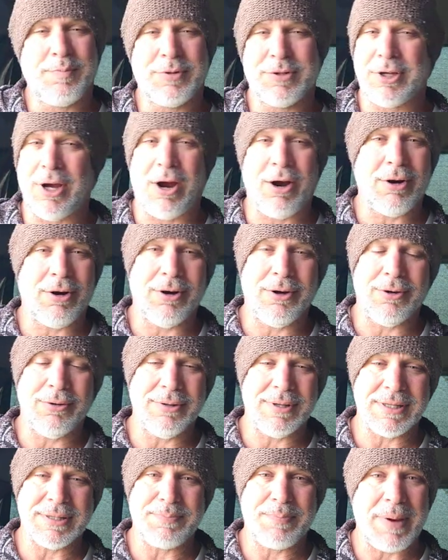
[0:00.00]

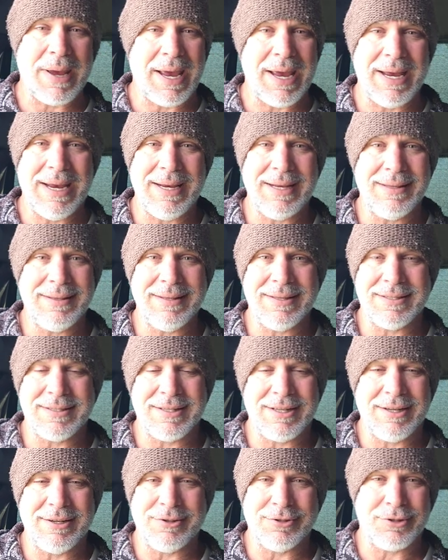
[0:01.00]
sorrow, this pain,
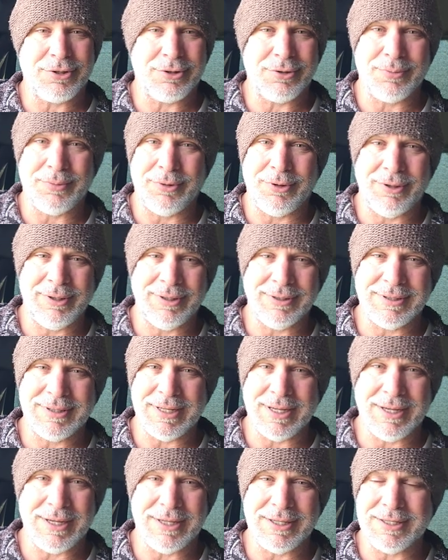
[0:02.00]
this inner turmoil,
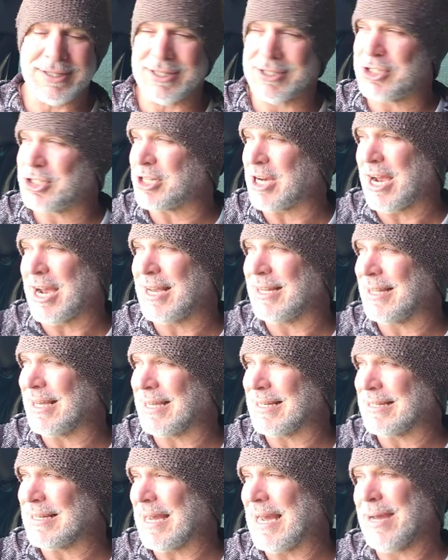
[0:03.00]
to shine
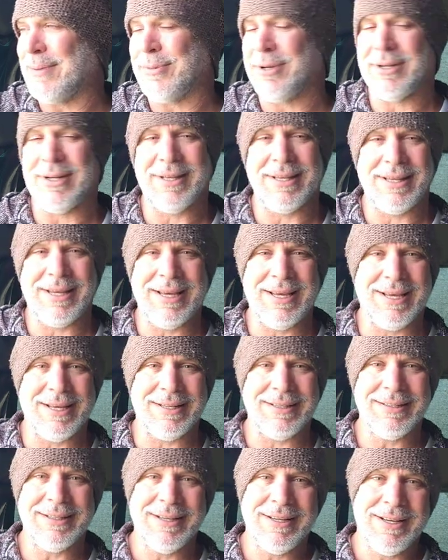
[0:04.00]
like a diamond in the
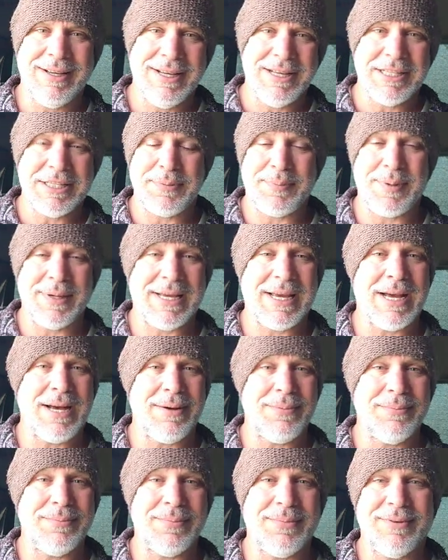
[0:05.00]
end, to
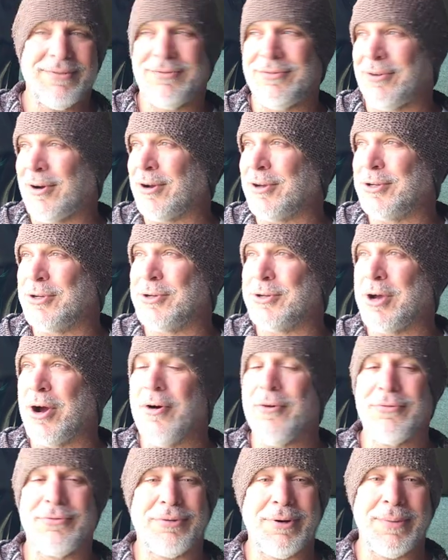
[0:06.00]
become, you
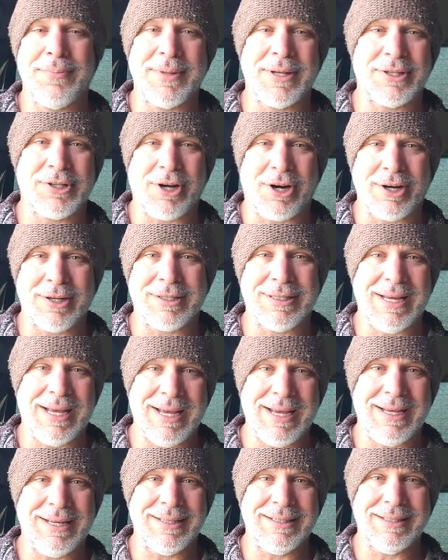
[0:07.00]
go from the dark
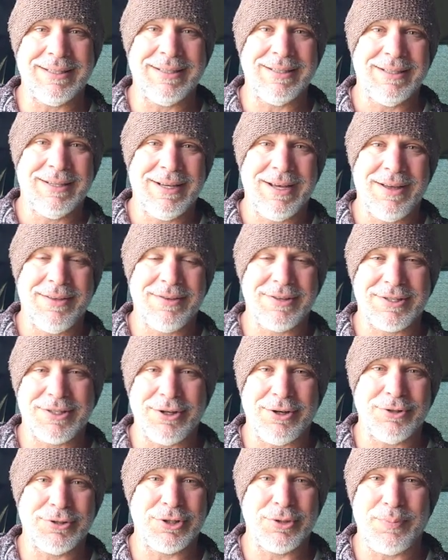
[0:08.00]
night of the
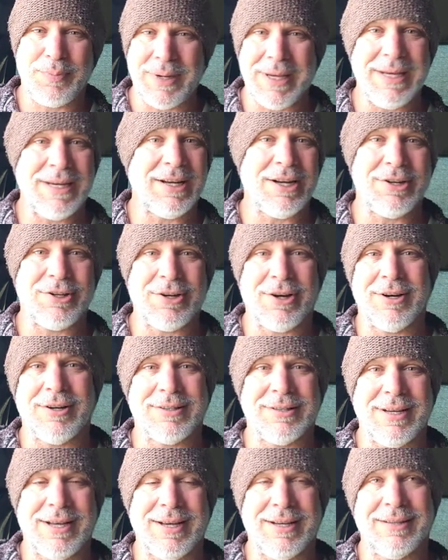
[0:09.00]
soul to being a
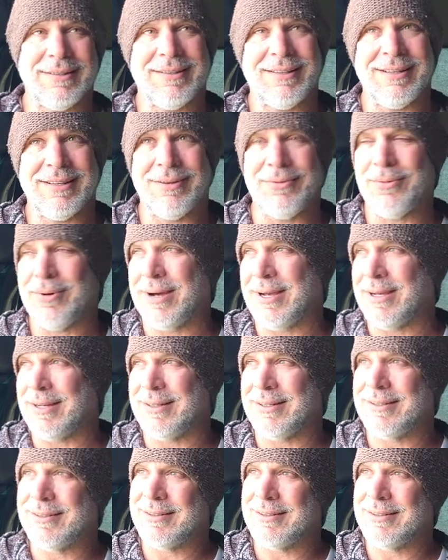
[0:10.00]
dark night in a way,